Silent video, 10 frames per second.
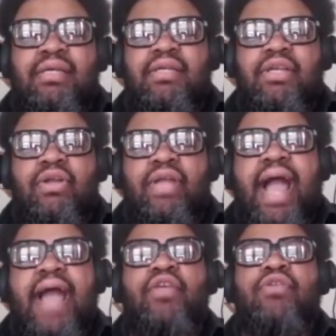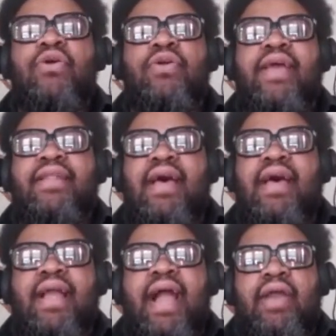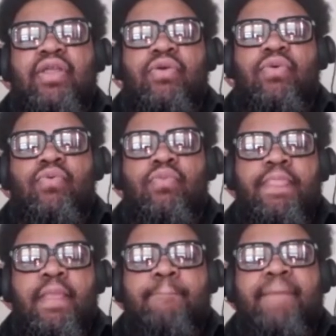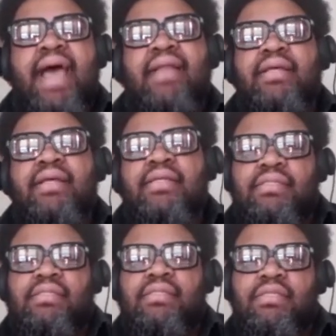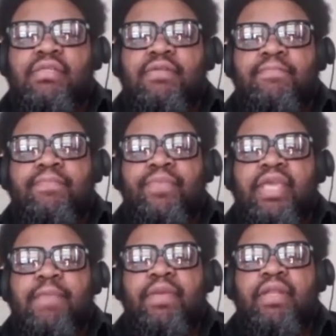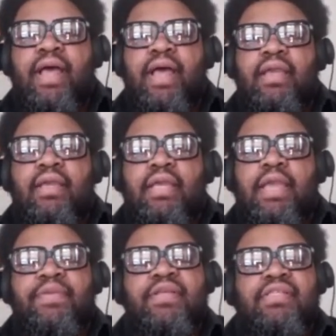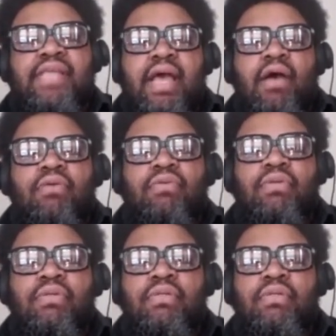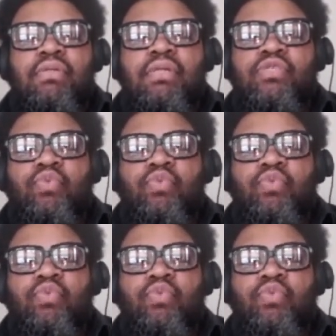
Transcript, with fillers: you know, like how do you yeah. toe that line? Like how do you balance keeping like keeping your sound as